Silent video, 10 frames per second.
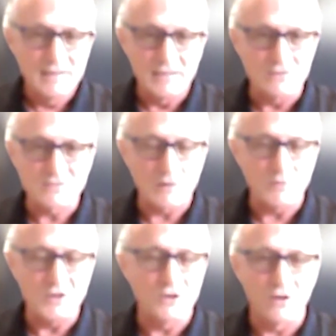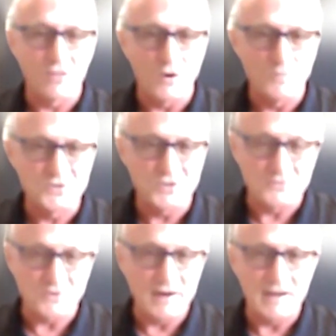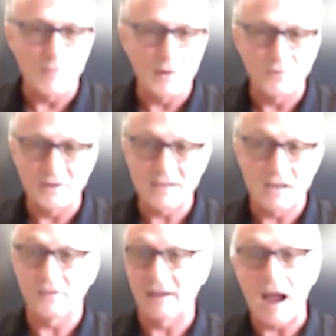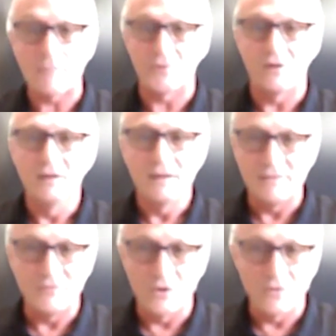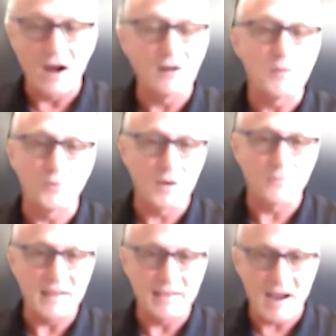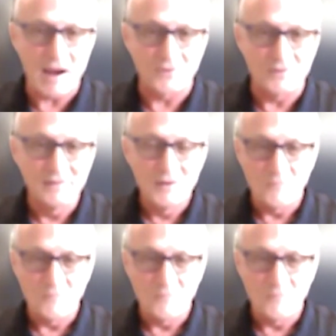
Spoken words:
You know, it's like when you go to the home shows, right? Everybody brings out the copper, even though they hardly put up any copper.